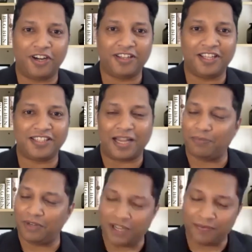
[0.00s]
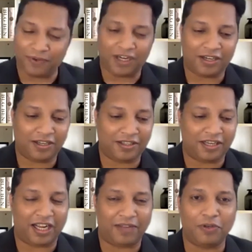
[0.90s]
things, I'm definite
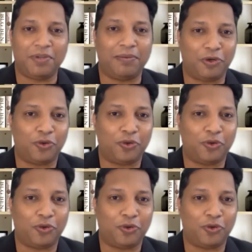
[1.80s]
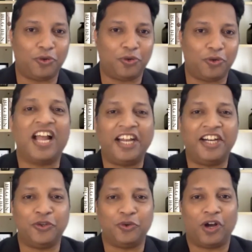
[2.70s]
that I will be able to at least guide
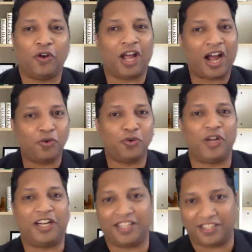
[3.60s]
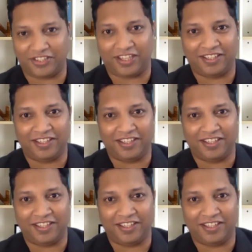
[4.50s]
you on how to get things done.